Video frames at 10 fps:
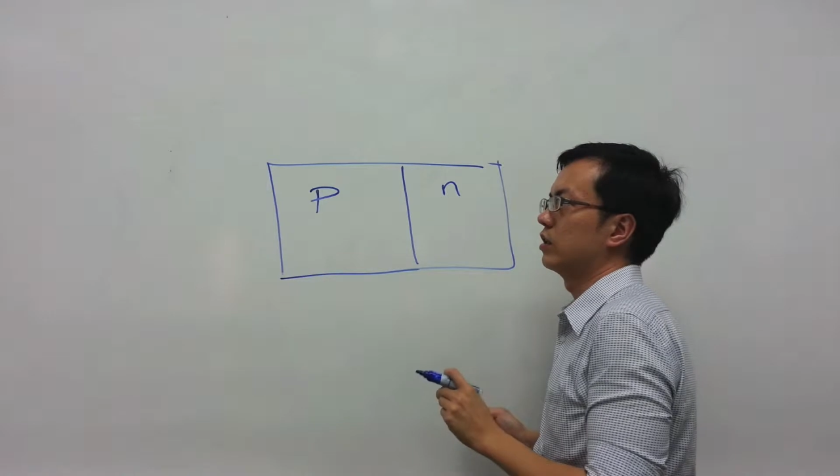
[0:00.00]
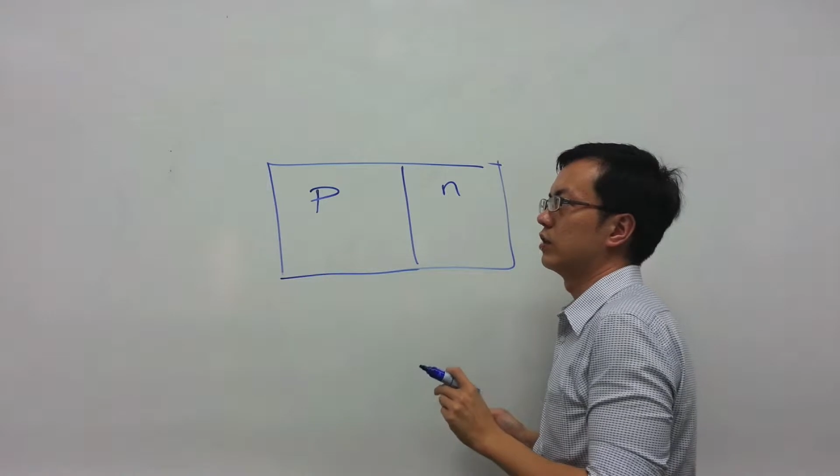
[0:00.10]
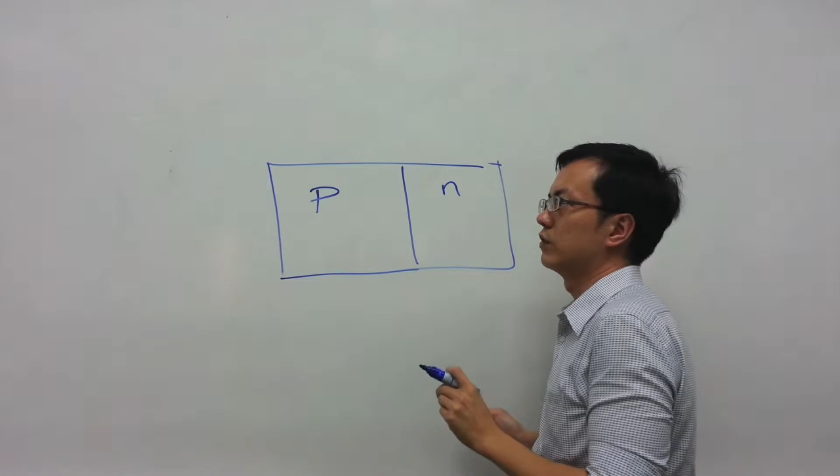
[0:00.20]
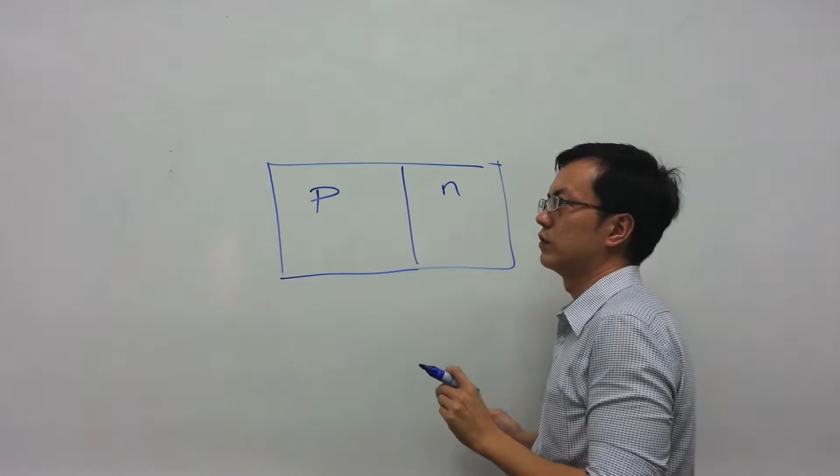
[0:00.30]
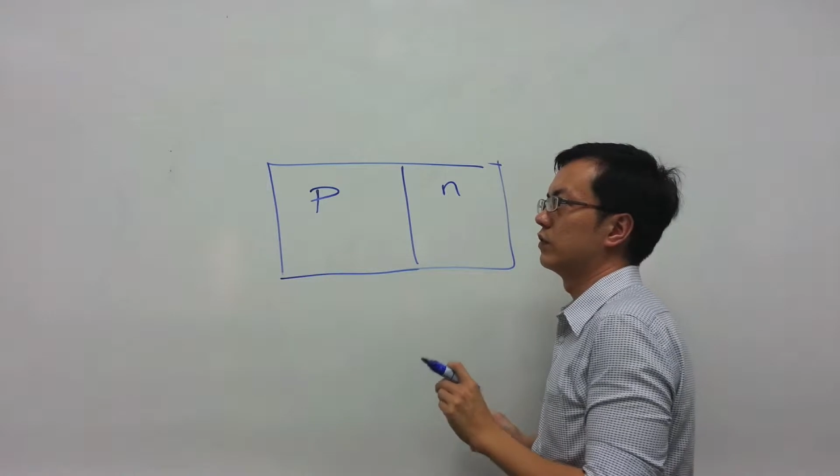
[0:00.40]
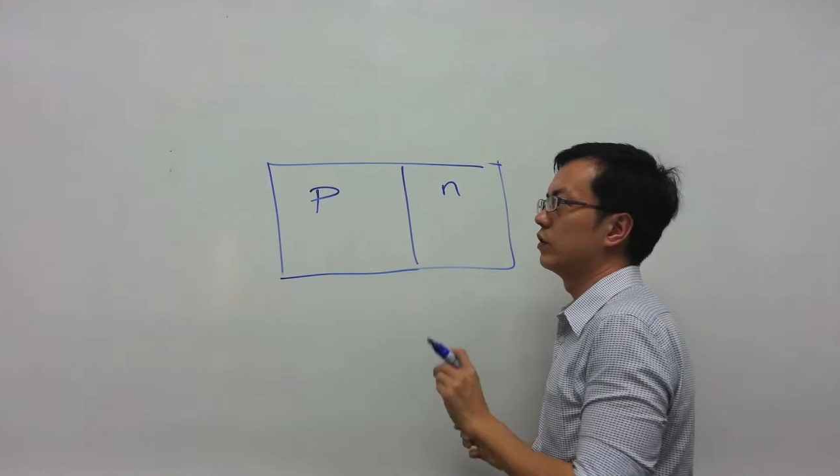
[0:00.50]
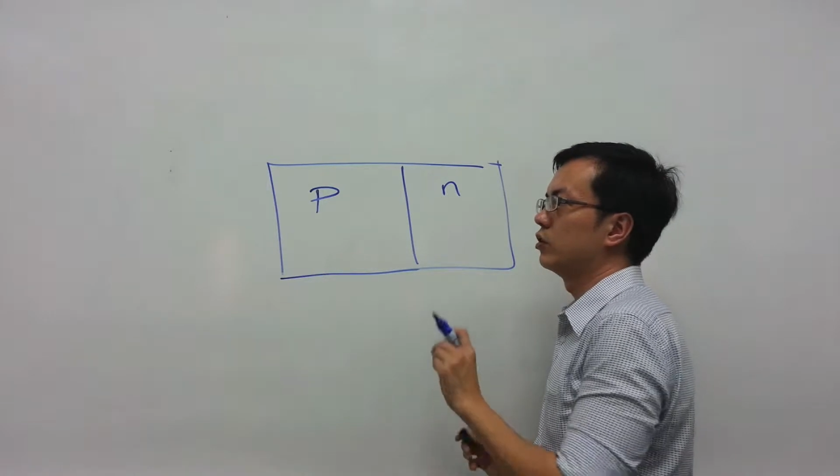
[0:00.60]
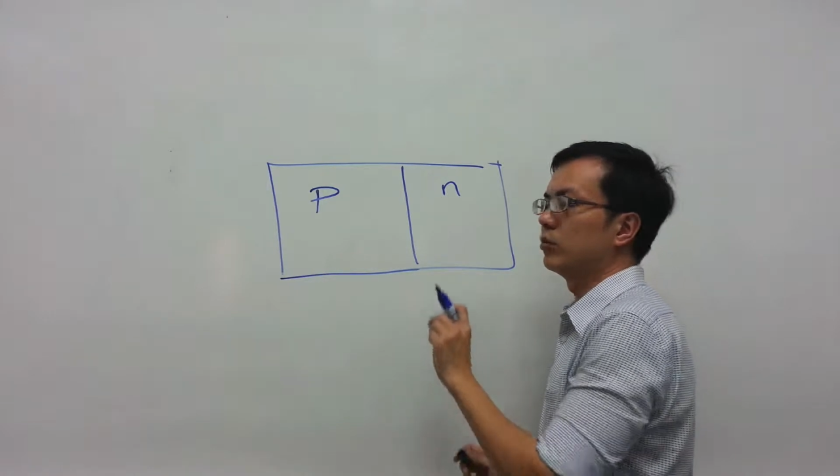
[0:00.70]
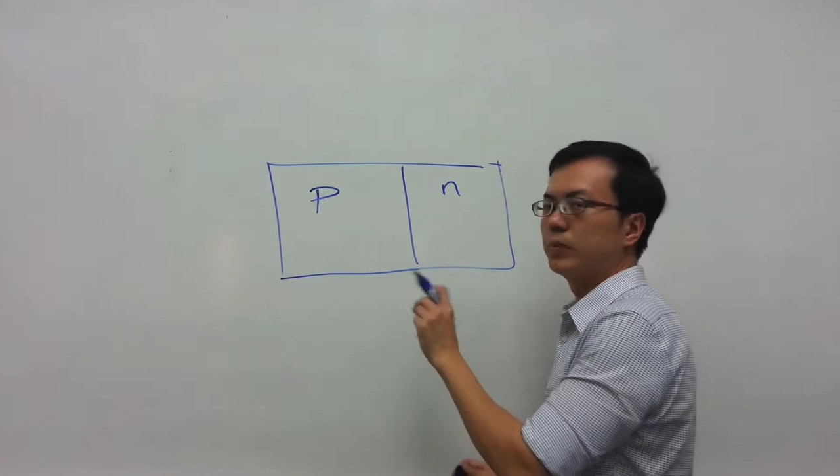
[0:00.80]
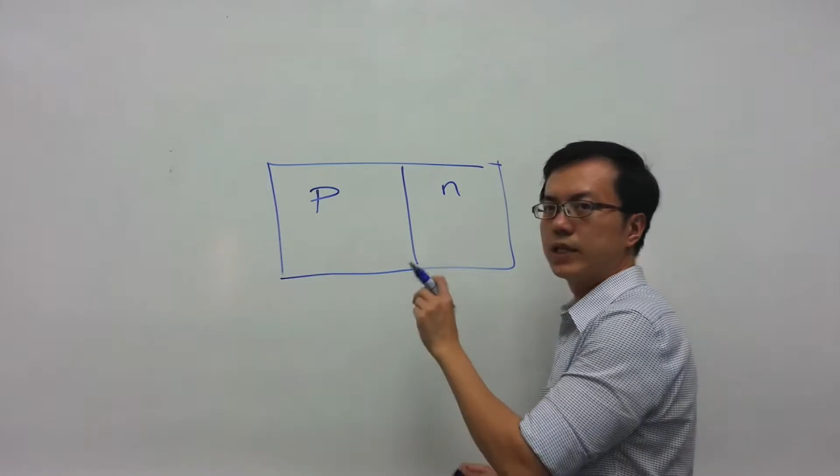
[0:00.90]
of
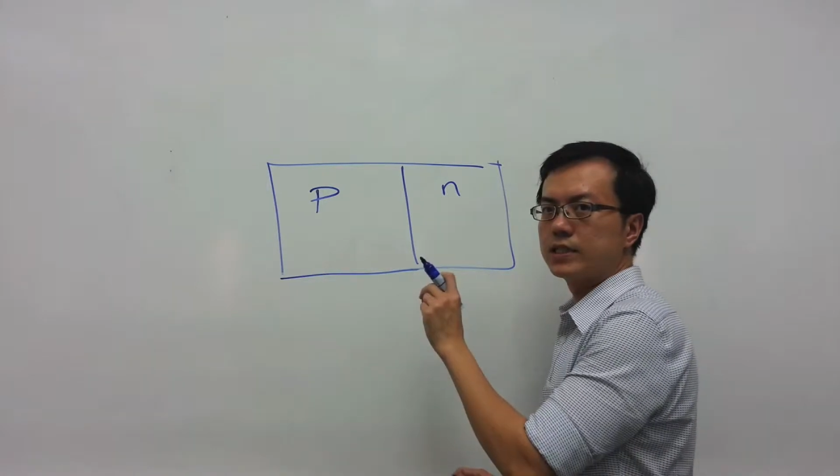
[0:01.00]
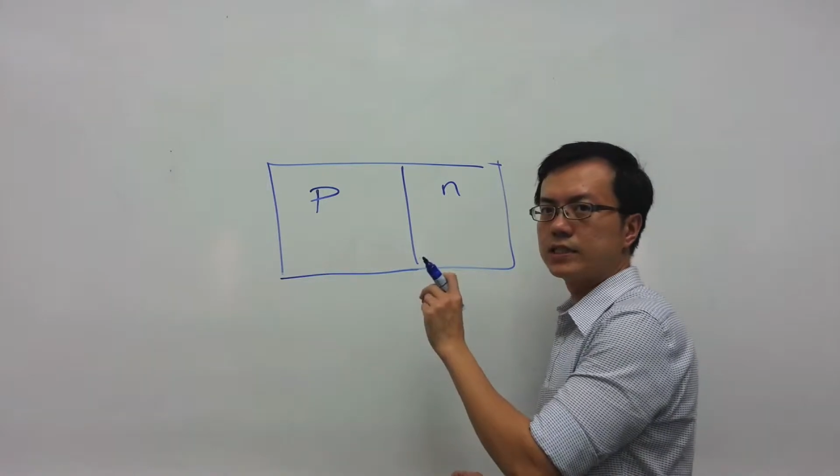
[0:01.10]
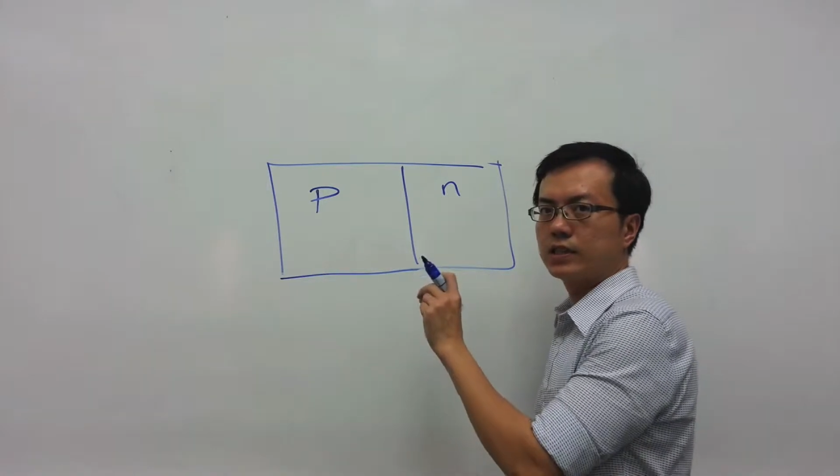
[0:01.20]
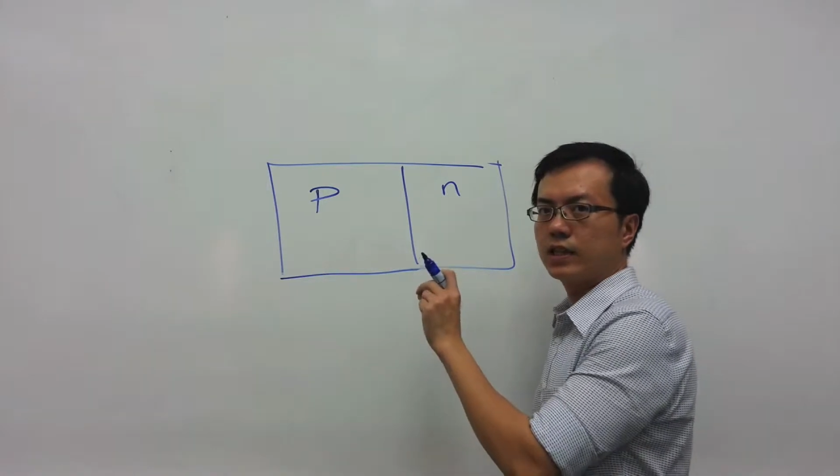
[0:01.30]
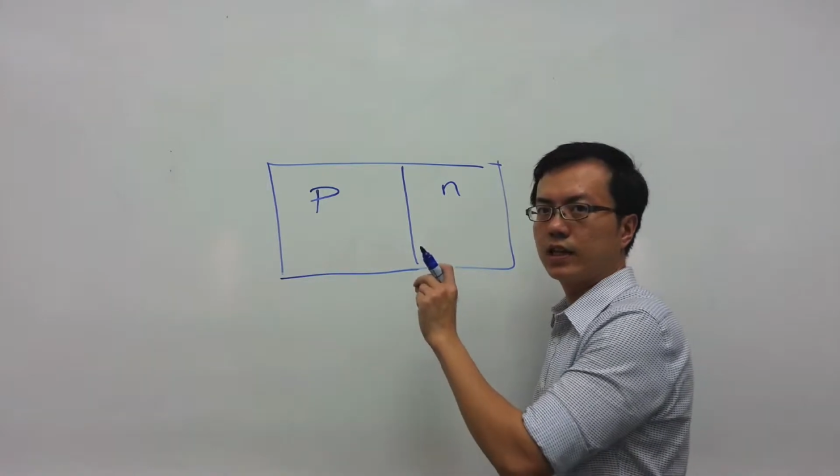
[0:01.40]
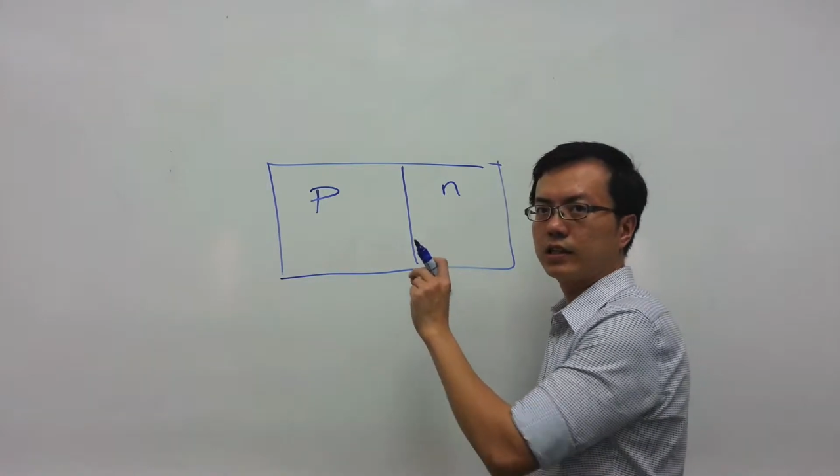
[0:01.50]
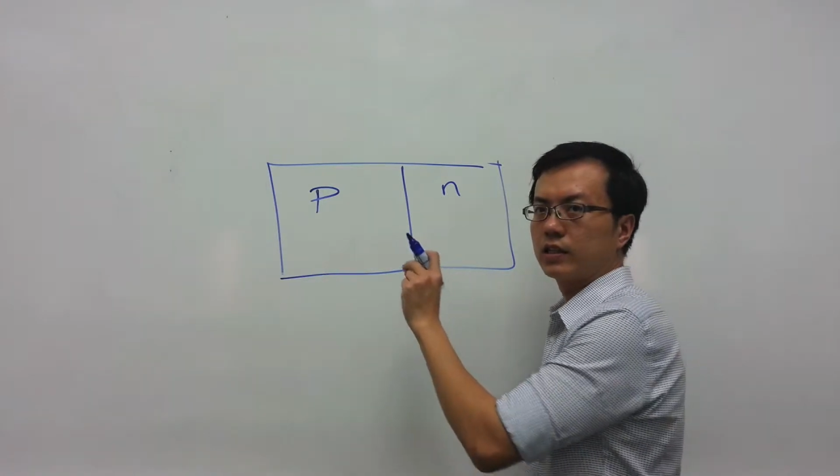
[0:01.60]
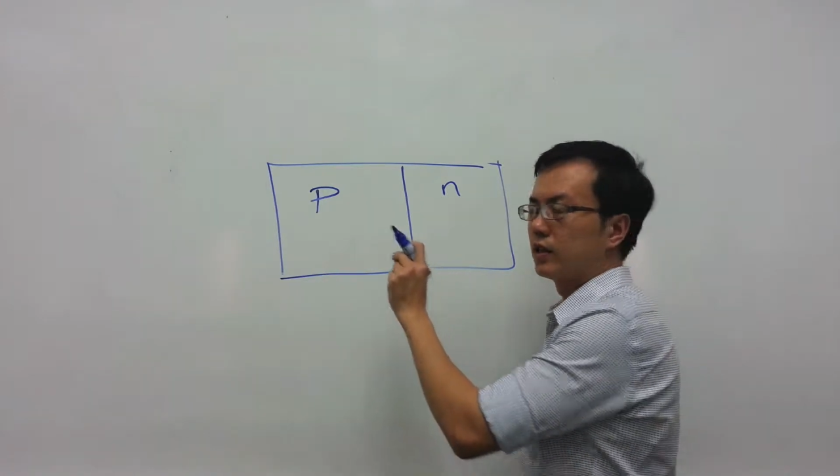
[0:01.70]
dopants that